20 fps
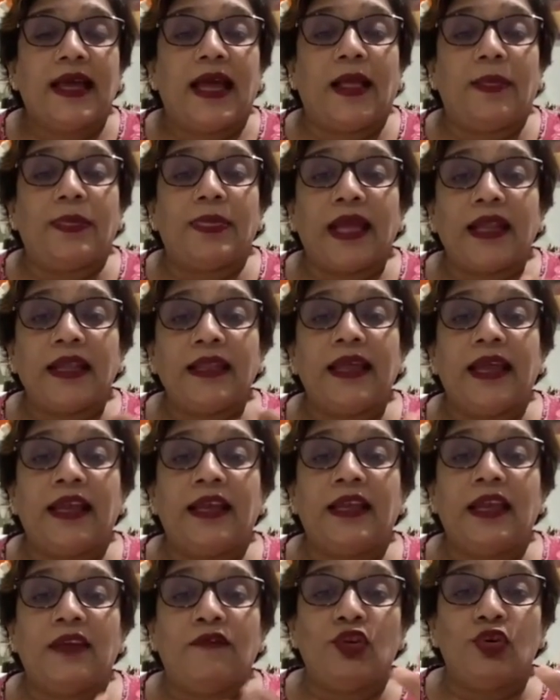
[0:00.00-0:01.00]
and then they
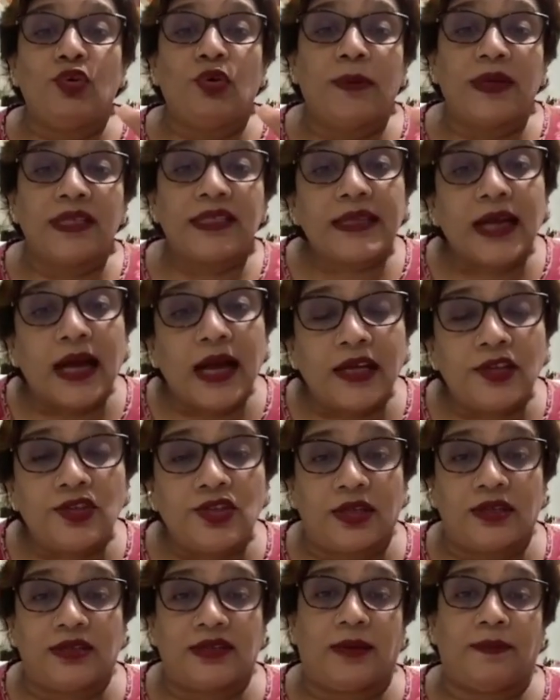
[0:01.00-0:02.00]
give you a
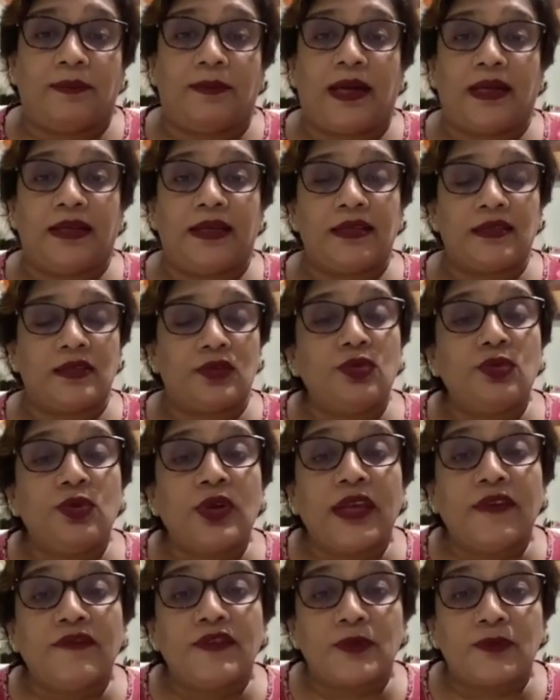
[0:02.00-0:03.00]
massage, and some parlors do
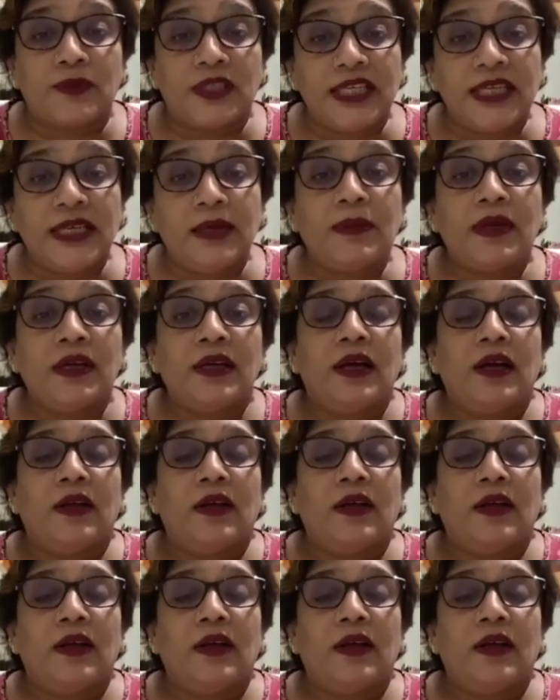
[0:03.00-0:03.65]
give steam,